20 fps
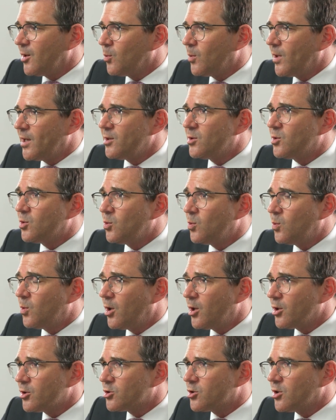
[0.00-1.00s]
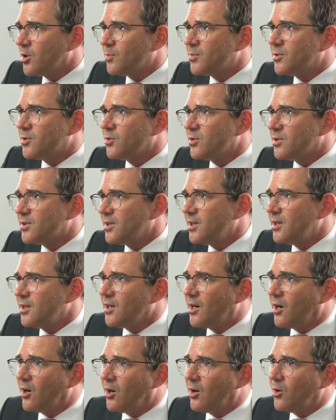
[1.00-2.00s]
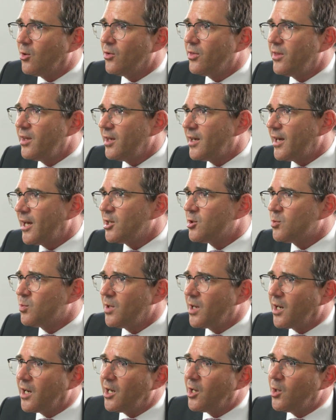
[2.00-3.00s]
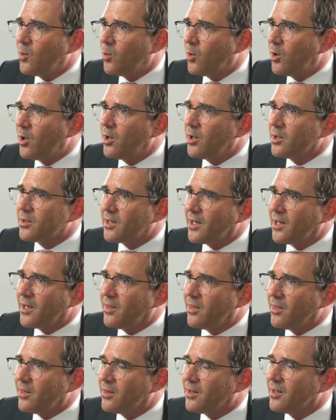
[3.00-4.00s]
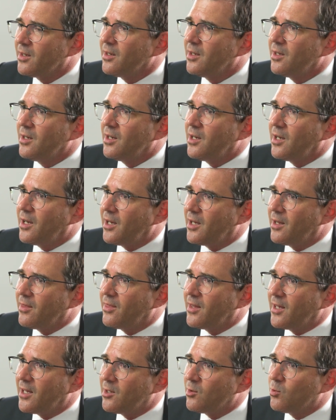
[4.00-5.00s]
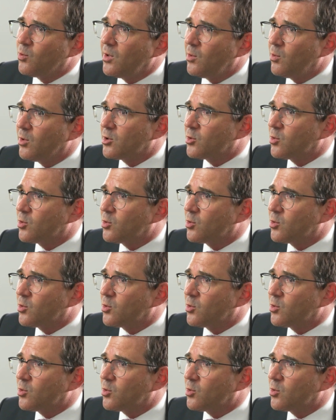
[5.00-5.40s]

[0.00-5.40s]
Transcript: went to workshops to see how the HPI worked. And then we were